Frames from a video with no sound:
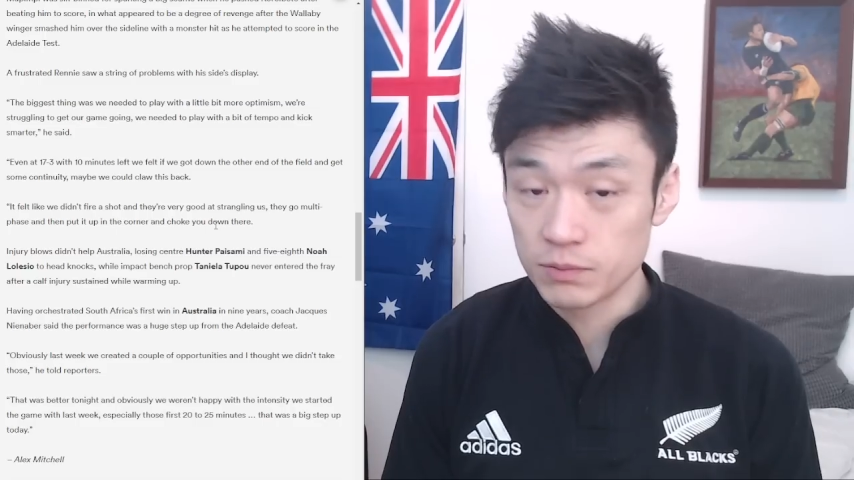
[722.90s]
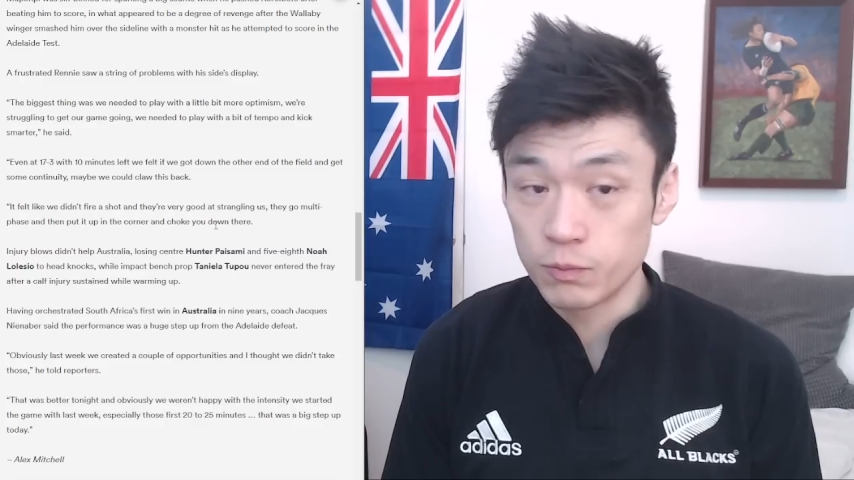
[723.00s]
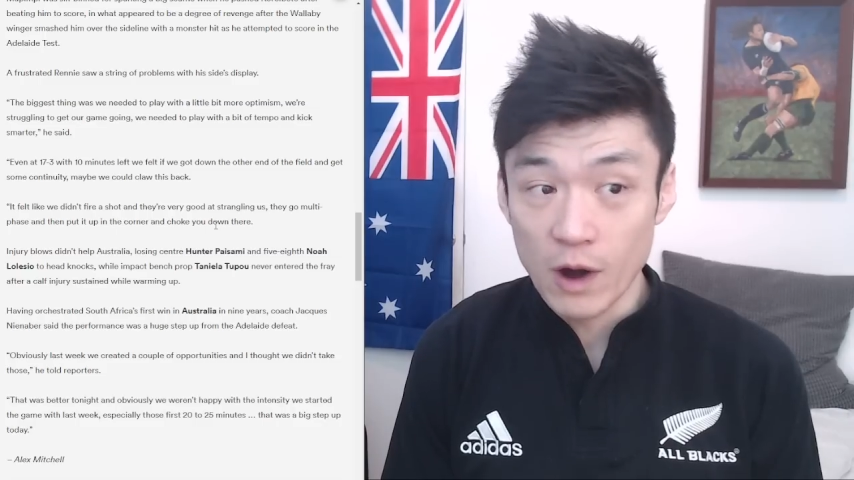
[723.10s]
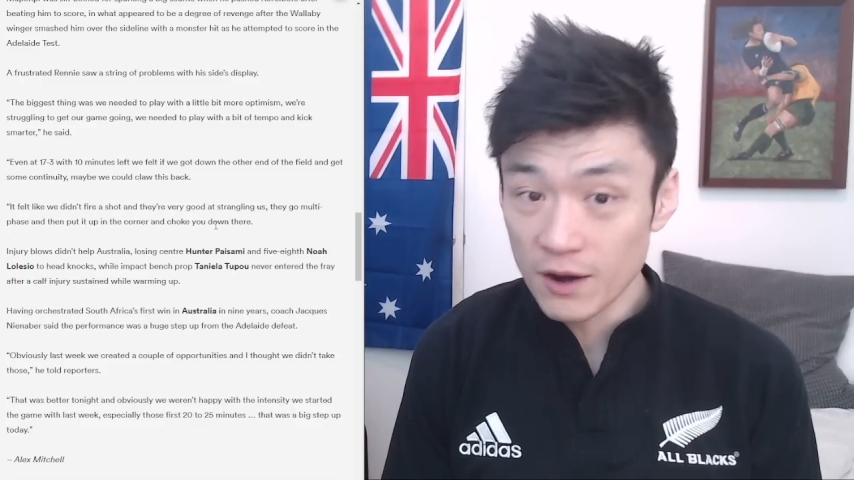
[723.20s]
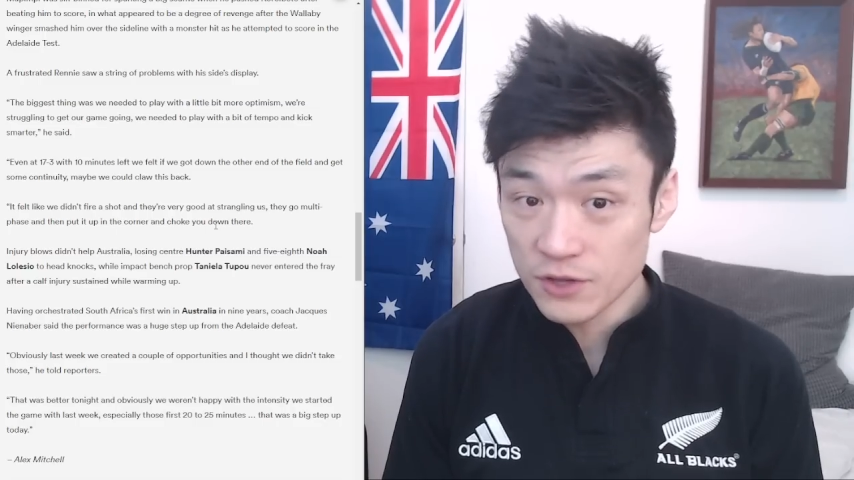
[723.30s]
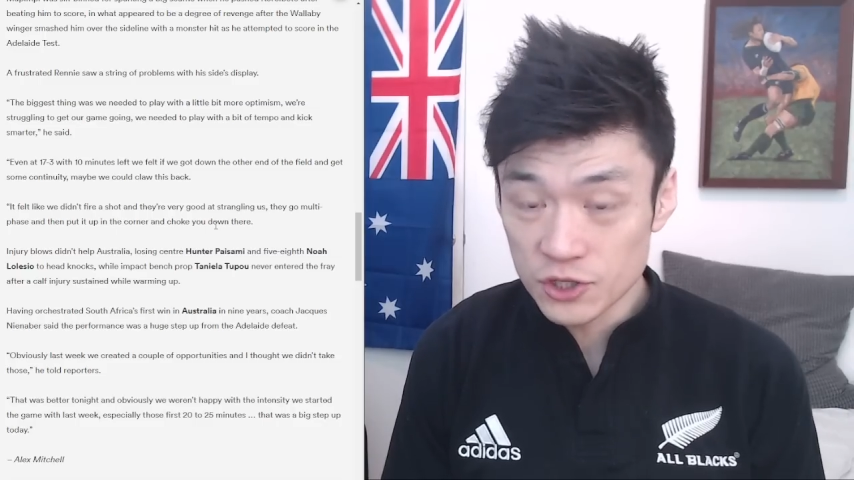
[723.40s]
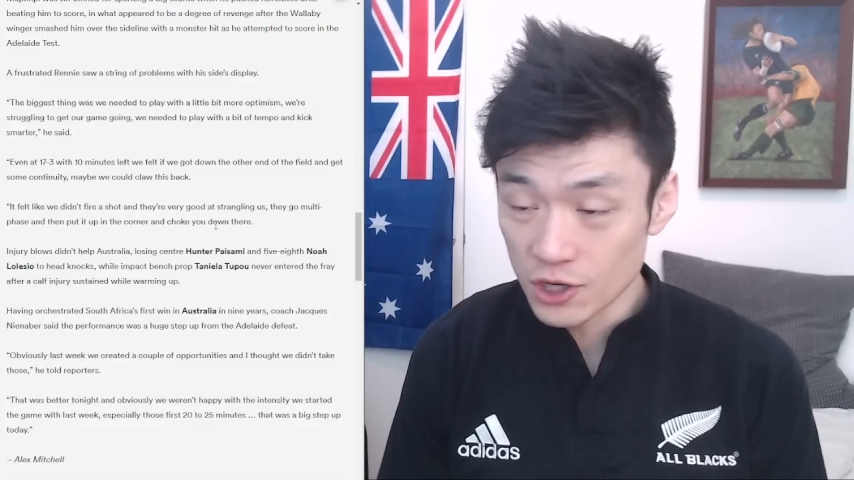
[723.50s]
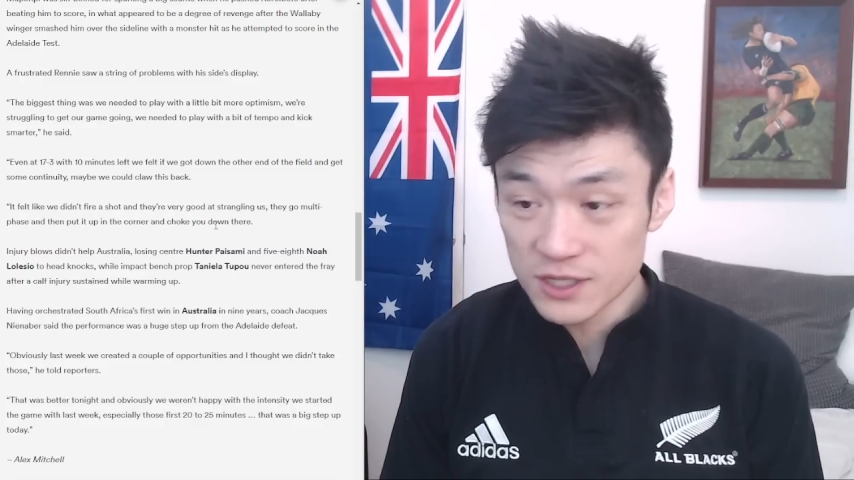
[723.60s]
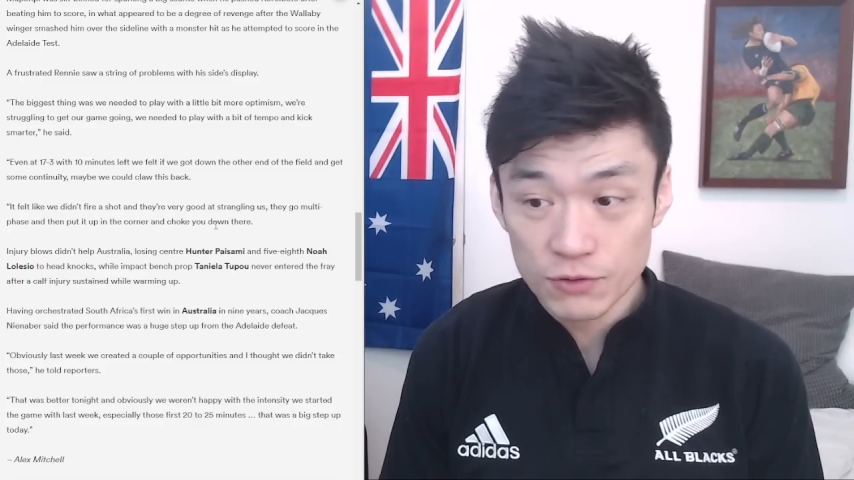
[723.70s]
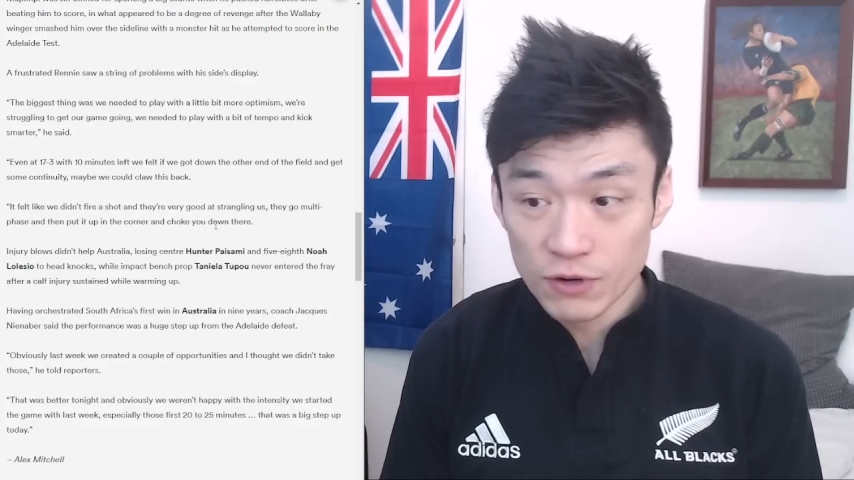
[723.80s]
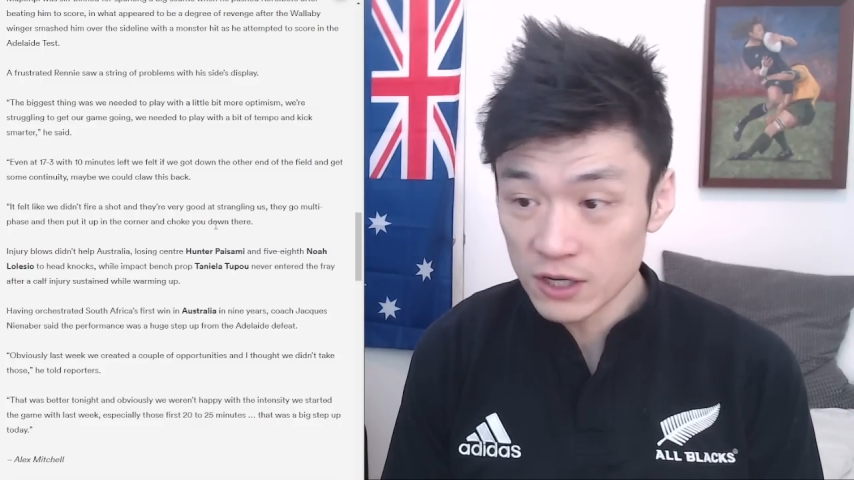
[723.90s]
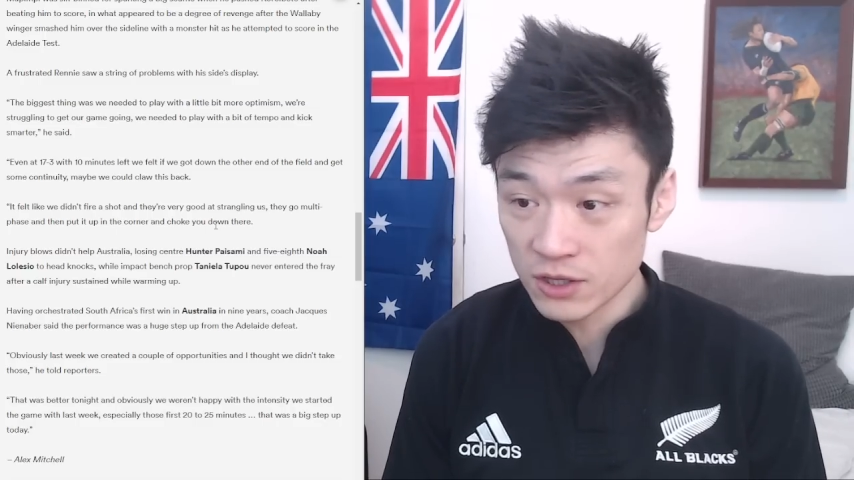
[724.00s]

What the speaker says: wearing the jersey ready to